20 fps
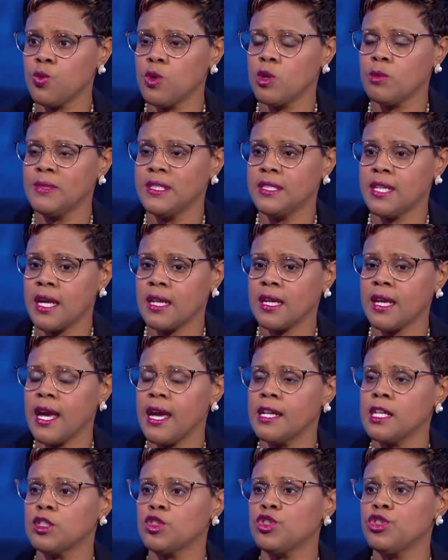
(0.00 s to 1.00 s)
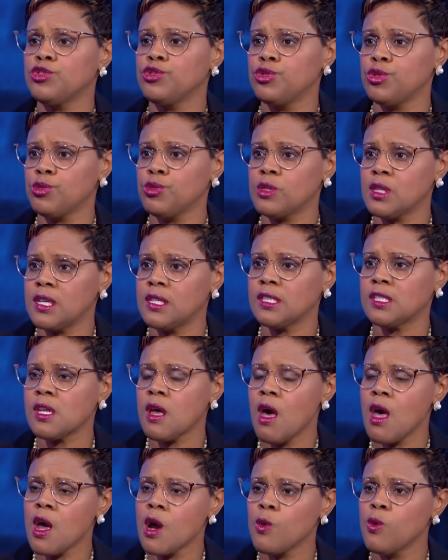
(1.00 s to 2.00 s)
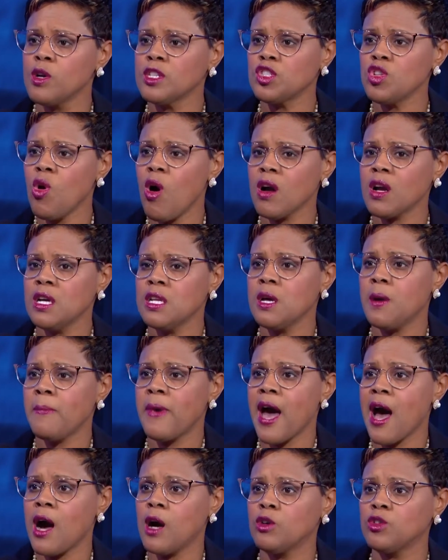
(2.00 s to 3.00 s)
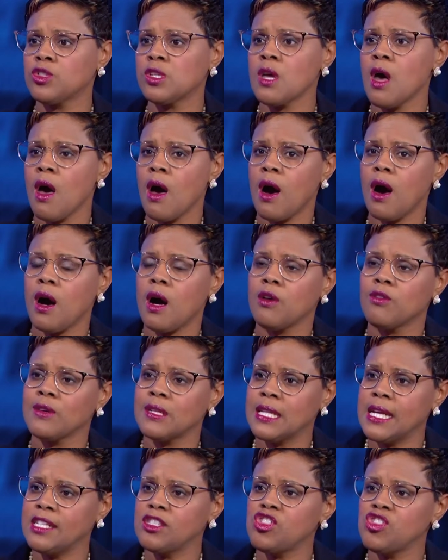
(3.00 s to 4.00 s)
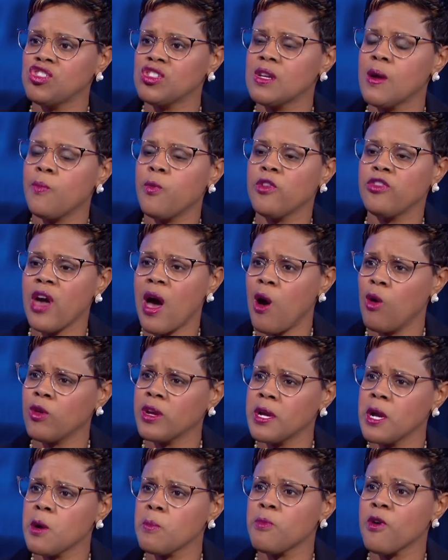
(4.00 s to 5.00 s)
will be dedicated to doulas. We're talking about a relationship with healthcare